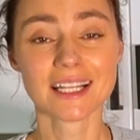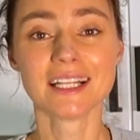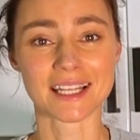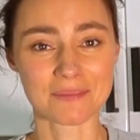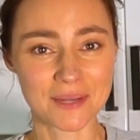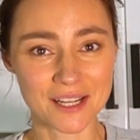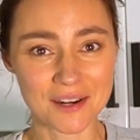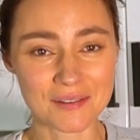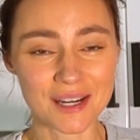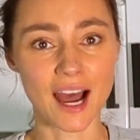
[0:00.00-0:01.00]
And let me
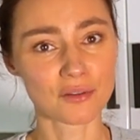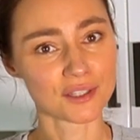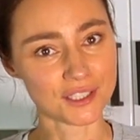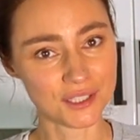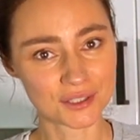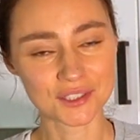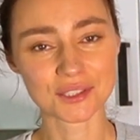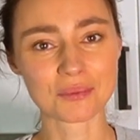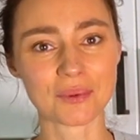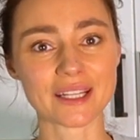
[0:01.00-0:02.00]
know how your
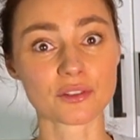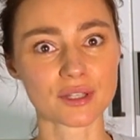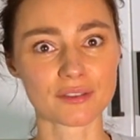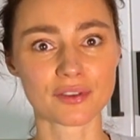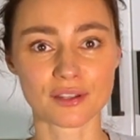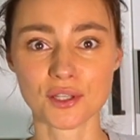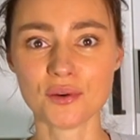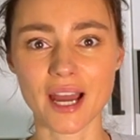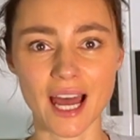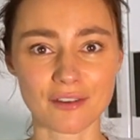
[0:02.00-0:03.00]
soup went, or if
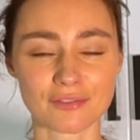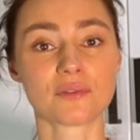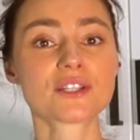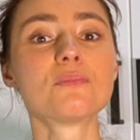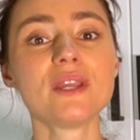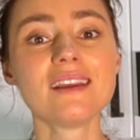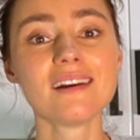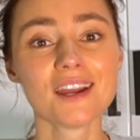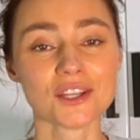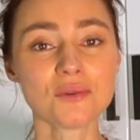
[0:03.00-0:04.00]
you have a recipe
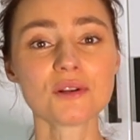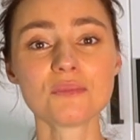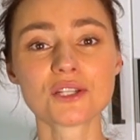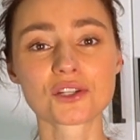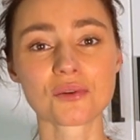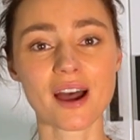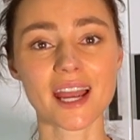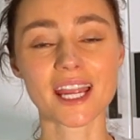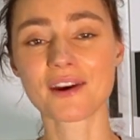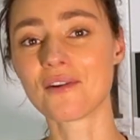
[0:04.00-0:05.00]
you want me to
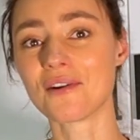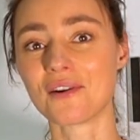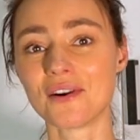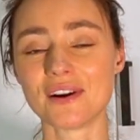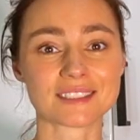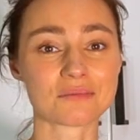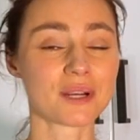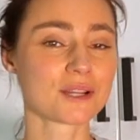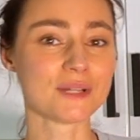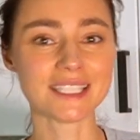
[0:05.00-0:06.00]
try, or some
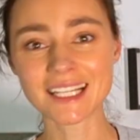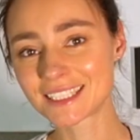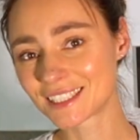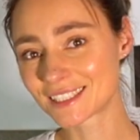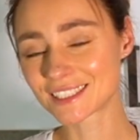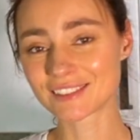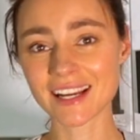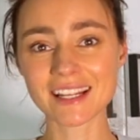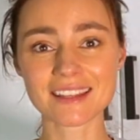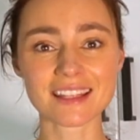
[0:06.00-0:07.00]
recommendations or
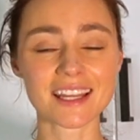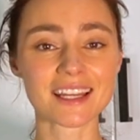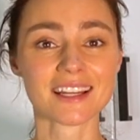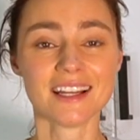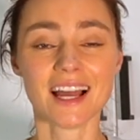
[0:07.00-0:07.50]
anything.